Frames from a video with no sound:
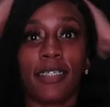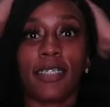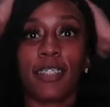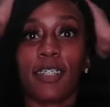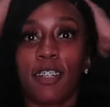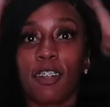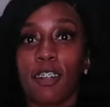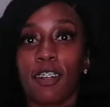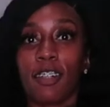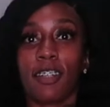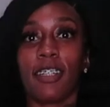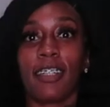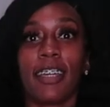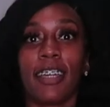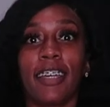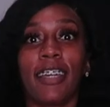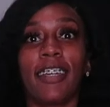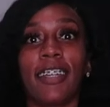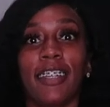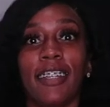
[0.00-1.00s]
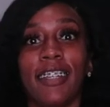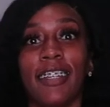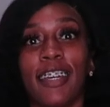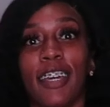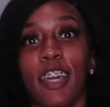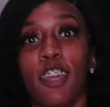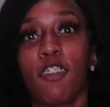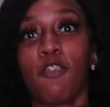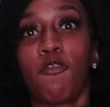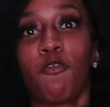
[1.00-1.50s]
your girl looking
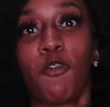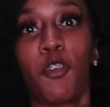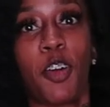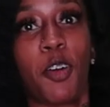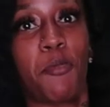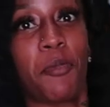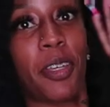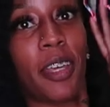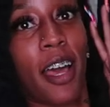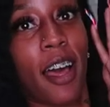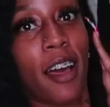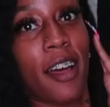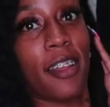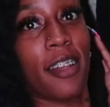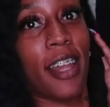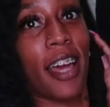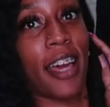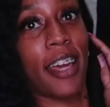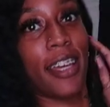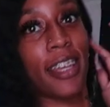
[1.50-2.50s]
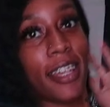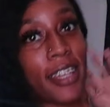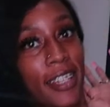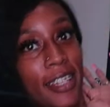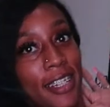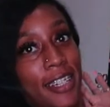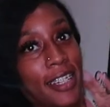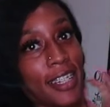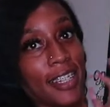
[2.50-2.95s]
good. You feel me, y'all? Like,